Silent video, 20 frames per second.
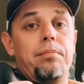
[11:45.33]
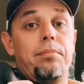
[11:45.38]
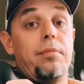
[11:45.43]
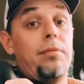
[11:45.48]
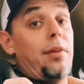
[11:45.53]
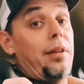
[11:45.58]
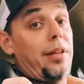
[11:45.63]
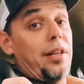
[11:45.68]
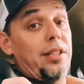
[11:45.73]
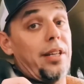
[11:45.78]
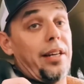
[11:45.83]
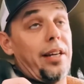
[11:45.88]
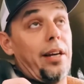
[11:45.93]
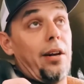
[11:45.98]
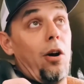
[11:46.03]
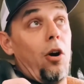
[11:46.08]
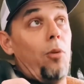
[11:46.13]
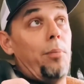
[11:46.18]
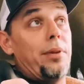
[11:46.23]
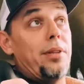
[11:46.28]
unless I get
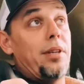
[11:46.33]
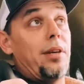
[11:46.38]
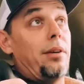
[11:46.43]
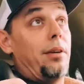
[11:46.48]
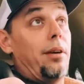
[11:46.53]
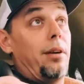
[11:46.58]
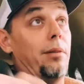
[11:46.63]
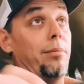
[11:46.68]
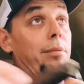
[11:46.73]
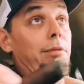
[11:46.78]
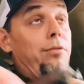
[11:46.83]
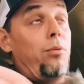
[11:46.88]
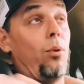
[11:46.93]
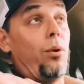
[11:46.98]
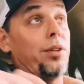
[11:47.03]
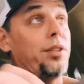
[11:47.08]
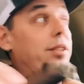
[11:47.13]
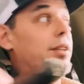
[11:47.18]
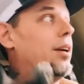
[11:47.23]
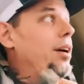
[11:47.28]
home
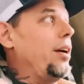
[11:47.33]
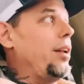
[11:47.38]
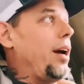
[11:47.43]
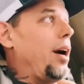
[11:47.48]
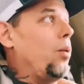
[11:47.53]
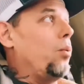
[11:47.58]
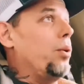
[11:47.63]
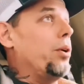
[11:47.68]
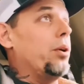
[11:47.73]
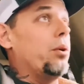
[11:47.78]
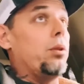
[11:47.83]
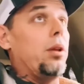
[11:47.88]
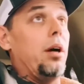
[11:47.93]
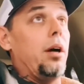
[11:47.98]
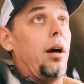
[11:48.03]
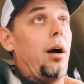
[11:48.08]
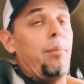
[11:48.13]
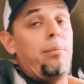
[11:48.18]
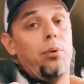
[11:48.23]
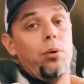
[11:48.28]
before it's done,
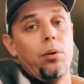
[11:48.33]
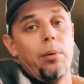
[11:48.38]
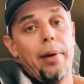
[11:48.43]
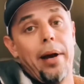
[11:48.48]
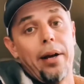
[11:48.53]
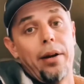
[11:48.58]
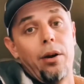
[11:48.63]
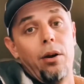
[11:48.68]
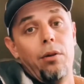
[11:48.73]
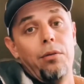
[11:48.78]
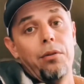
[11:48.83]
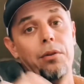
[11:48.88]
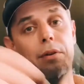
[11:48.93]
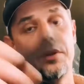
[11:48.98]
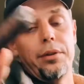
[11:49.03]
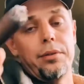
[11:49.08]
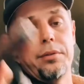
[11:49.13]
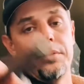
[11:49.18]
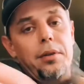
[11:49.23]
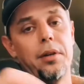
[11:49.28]
I'll pull it back over
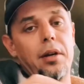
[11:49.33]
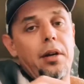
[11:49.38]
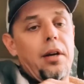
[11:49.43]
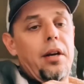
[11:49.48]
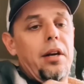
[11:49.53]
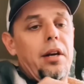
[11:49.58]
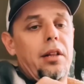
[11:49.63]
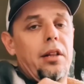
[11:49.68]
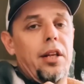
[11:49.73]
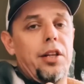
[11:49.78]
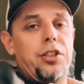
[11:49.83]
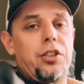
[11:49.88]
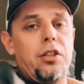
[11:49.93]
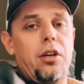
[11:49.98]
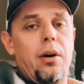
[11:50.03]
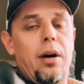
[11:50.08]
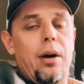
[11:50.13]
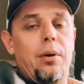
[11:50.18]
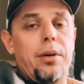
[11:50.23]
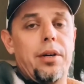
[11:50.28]
and let you
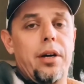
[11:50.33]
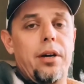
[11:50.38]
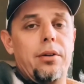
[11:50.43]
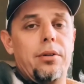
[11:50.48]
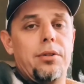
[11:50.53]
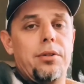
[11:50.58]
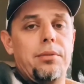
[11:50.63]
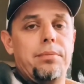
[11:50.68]
know how it goes.